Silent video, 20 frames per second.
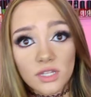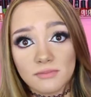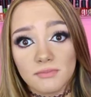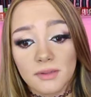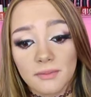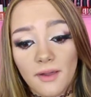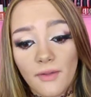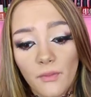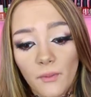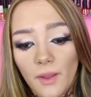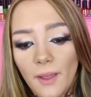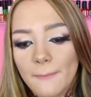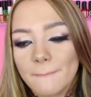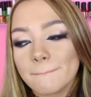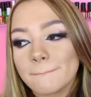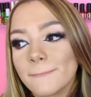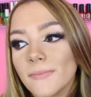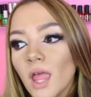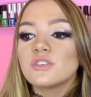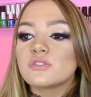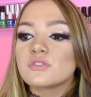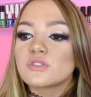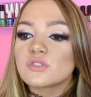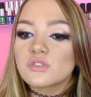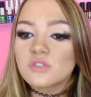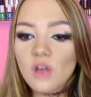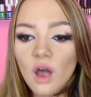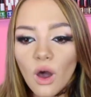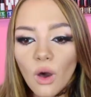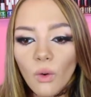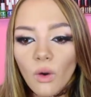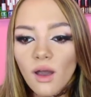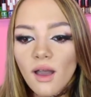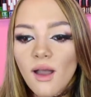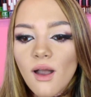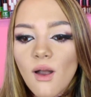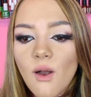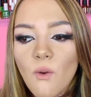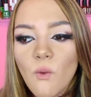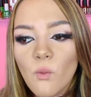to me, by the way. So,
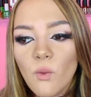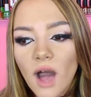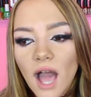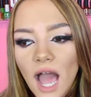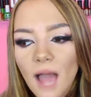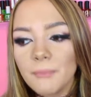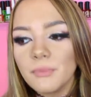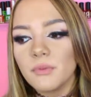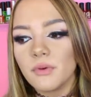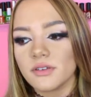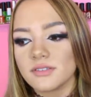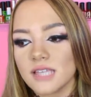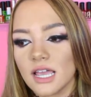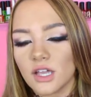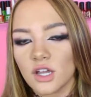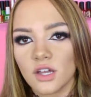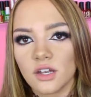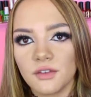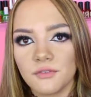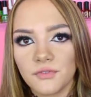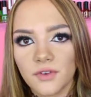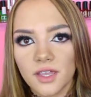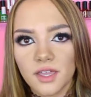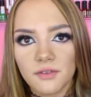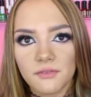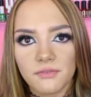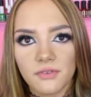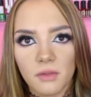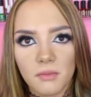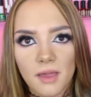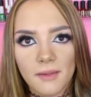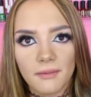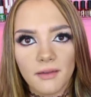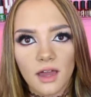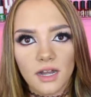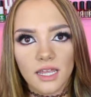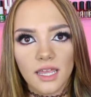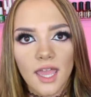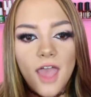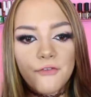what happened was I couldn't freaking feel my
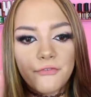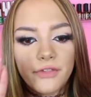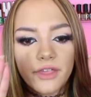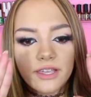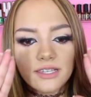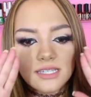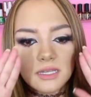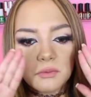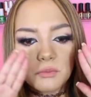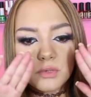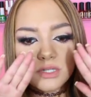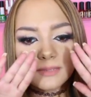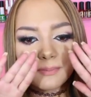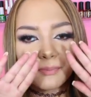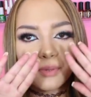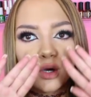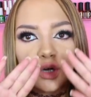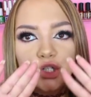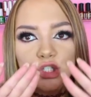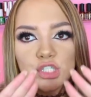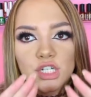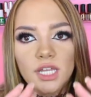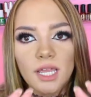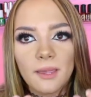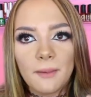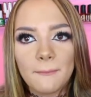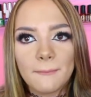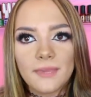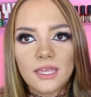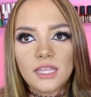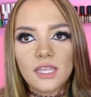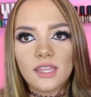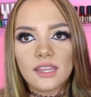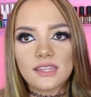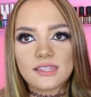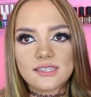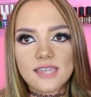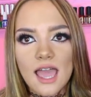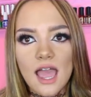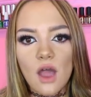body. I feel like someone was pushing me
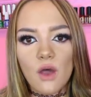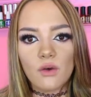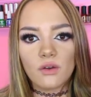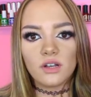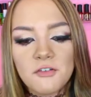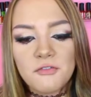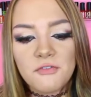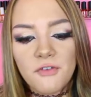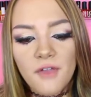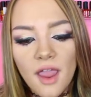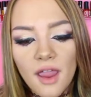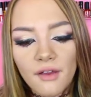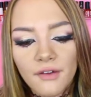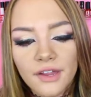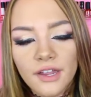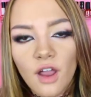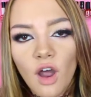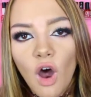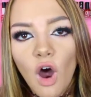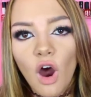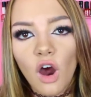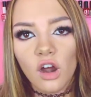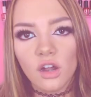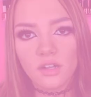down very hard.